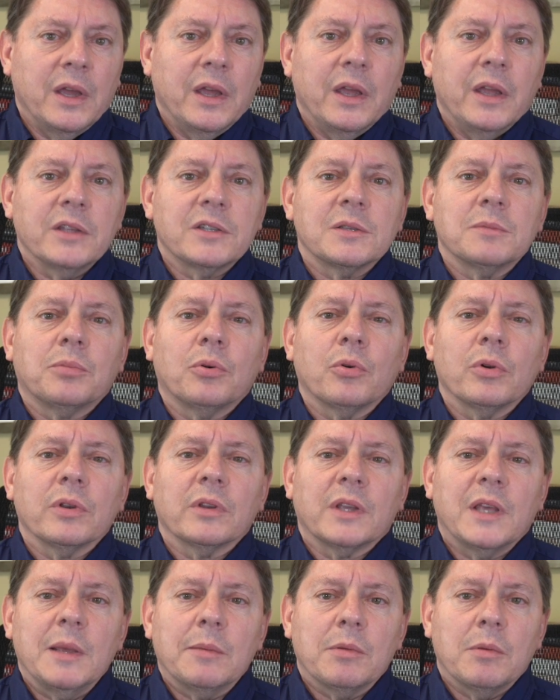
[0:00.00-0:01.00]
It's
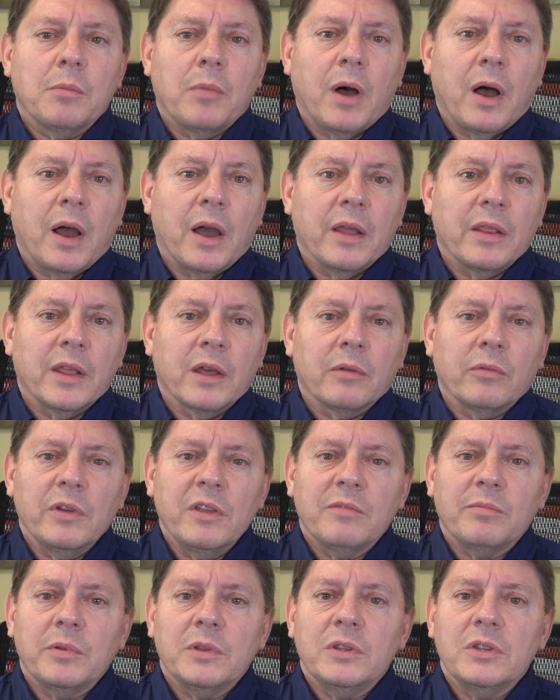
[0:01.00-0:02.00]
important to keep in mind that
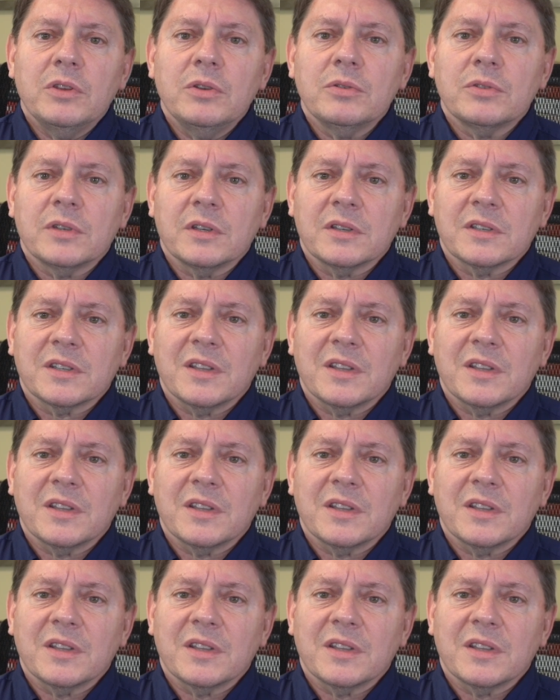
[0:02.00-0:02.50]
we've been using